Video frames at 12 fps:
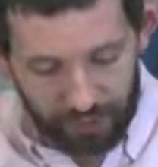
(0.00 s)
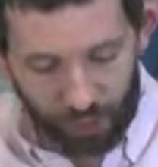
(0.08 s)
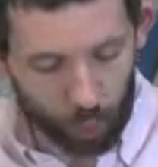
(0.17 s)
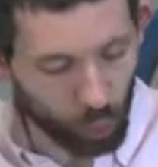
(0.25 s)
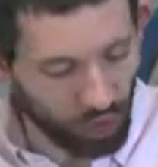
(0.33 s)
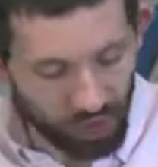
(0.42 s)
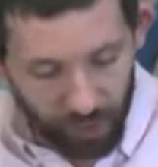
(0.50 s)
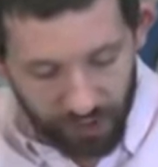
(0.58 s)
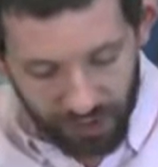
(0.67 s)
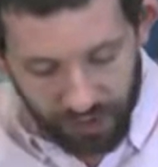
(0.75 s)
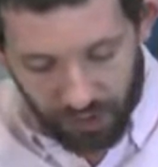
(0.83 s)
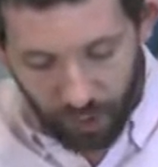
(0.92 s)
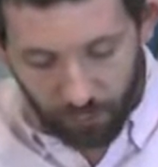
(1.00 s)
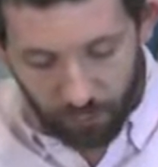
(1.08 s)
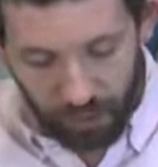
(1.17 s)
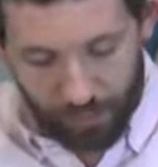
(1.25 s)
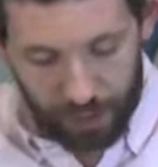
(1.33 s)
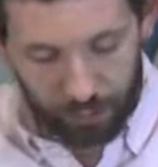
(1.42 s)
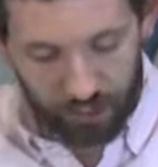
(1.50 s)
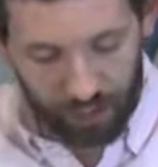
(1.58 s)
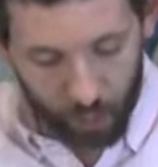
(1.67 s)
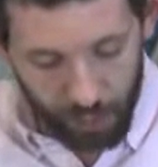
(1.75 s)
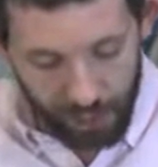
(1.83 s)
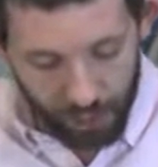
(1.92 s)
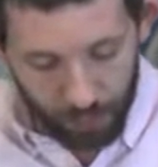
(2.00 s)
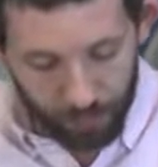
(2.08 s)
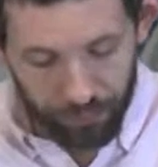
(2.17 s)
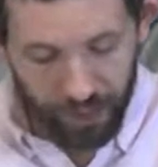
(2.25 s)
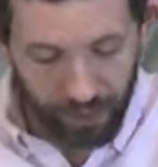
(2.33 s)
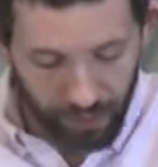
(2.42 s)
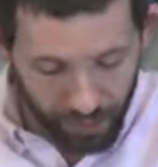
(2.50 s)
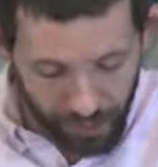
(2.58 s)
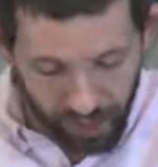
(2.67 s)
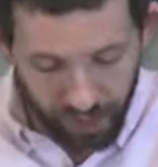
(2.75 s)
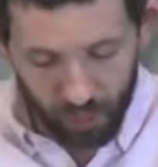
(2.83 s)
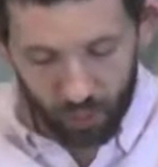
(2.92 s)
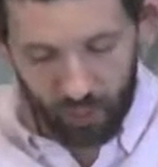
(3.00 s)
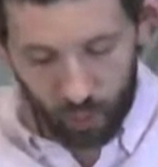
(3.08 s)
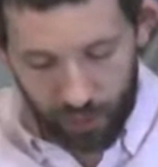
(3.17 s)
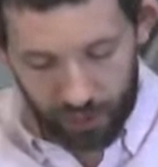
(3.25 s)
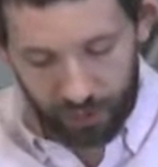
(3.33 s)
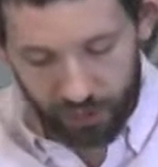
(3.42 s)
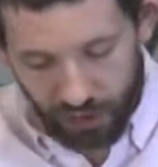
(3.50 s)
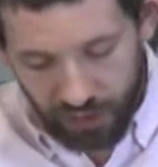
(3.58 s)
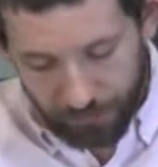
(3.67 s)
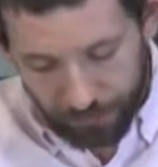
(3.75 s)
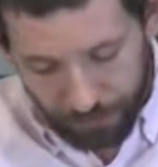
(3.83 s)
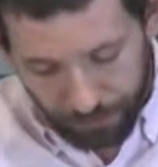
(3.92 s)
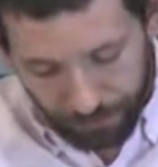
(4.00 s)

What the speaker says: and they roll away the stone from the mouth of the well. Then we water the sheep.